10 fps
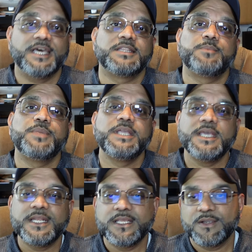at the
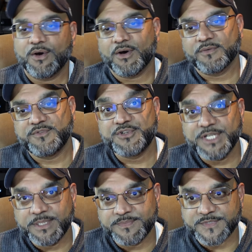beginning of
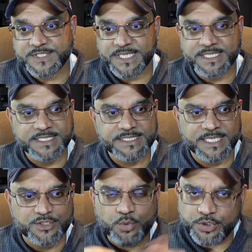Dreams is
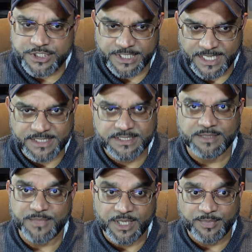a torture test in
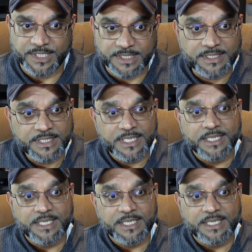my opinion.